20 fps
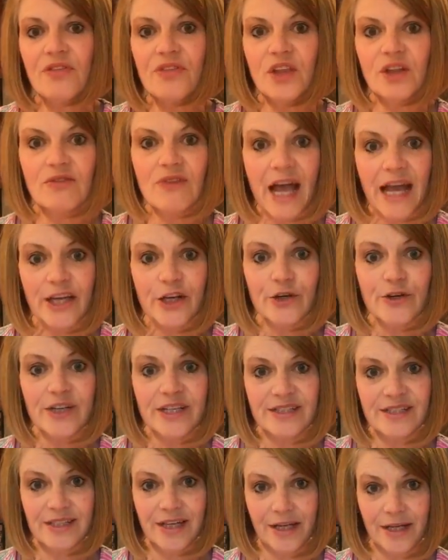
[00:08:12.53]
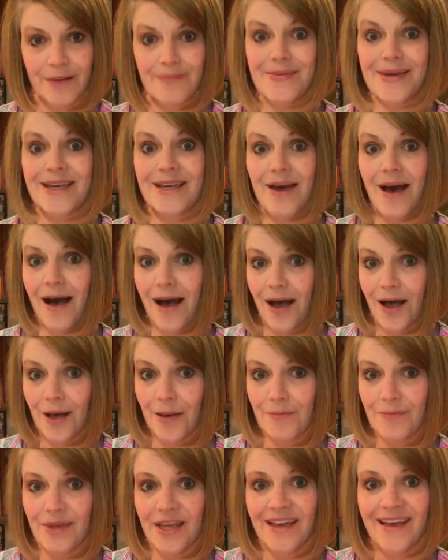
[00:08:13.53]
the lighter it's going to
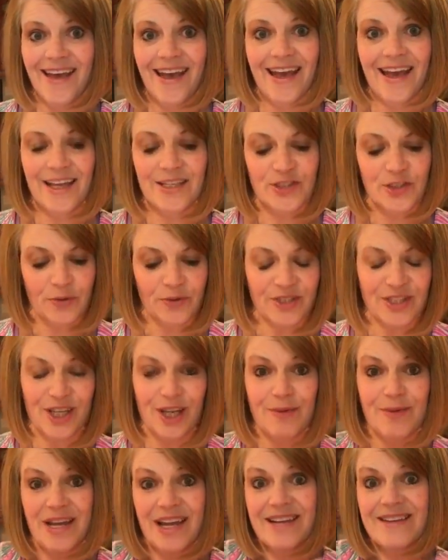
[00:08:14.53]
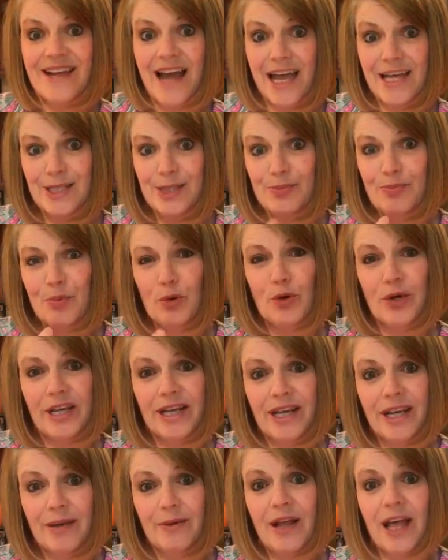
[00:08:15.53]
become, and so it's going to be a nice,
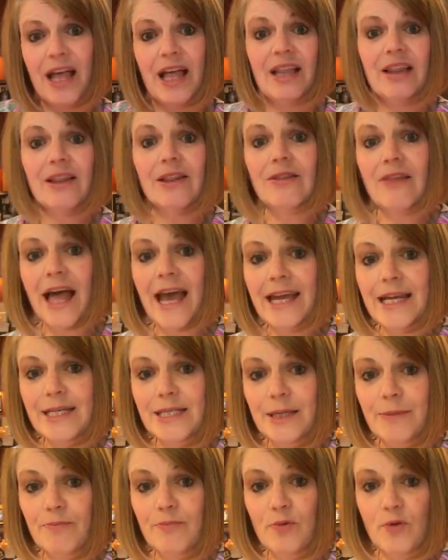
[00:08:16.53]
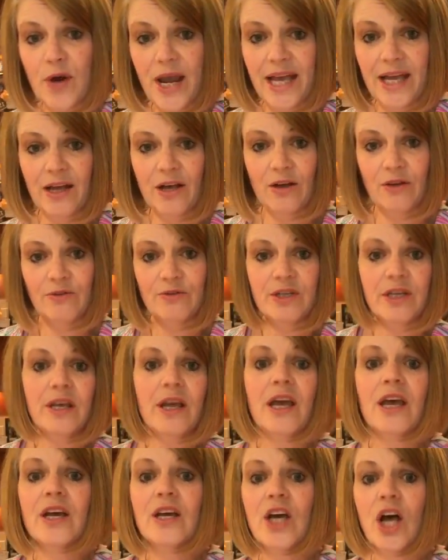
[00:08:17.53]
pretty, light brown
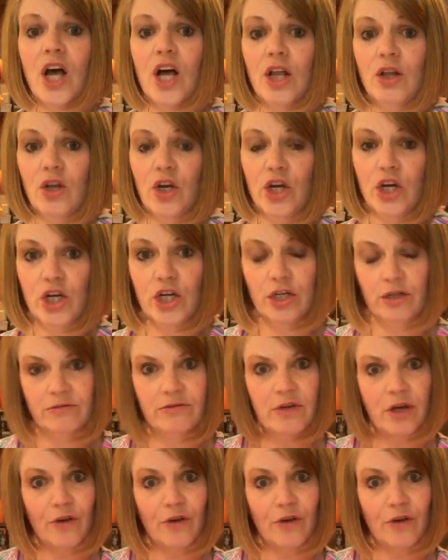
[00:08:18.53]
color.